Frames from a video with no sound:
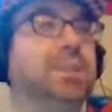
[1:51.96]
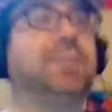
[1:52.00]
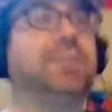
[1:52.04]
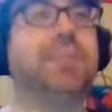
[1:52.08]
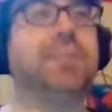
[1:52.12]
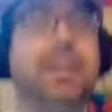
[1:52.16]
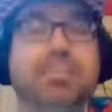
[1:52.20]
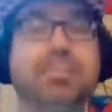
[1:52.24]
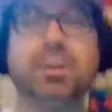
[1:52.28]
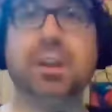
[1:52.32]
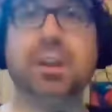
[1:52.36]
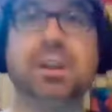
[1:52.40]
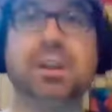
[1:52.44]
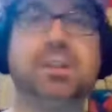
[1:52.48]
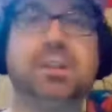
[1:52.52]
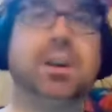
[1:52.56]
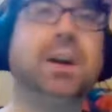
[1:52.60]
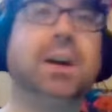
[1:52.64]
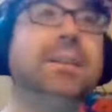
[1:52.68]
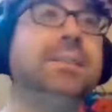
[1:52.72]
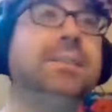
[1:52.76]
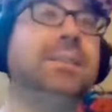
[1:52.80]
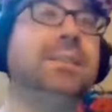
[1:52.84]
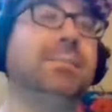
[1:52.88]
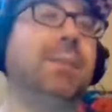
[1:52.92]
If I put a
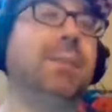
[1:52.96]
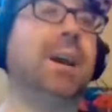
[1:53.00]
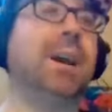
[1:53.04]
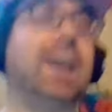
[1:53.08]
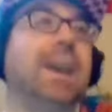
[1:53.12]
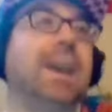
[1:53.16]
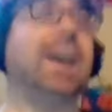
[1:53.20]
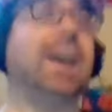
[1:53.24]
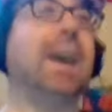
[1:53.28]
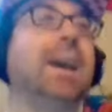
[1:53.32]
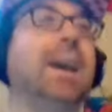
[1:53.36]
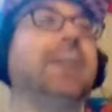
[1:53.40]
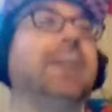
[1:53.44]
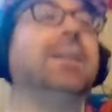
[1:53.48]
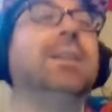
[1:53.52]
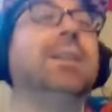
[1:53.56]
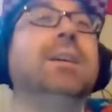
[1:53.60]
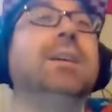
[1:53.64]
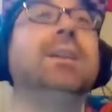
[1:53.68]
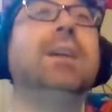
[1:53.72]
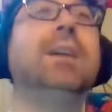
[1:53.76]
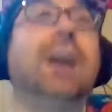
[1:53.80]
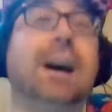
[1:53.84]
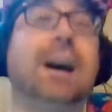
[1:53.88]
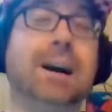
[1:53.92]
gun to my head,
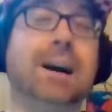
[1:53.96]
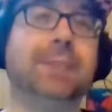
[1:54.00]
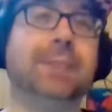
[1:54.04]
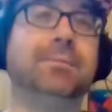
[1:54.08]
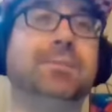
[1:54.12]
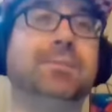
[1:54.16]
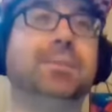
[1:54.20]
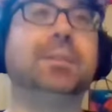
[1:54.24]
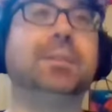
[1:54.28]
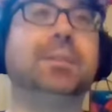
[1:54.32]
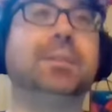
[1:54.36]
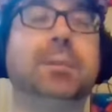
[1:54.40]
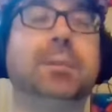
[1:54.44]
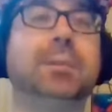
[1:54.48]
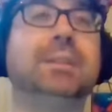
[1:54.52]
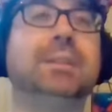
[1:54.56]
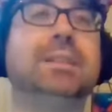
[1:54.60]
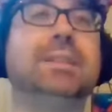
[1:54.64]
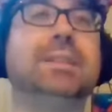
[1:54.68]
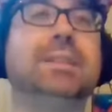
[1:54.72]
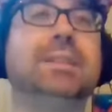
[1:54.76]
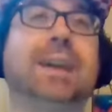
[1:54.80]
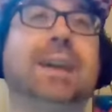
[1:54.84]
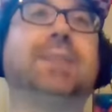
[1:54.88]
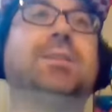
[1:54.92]
I'm flirting with
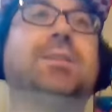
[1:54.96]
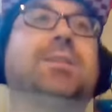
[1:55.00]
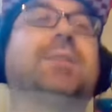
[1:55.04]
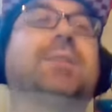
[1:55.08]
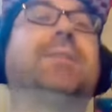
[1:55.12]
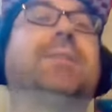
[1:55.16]
disaster.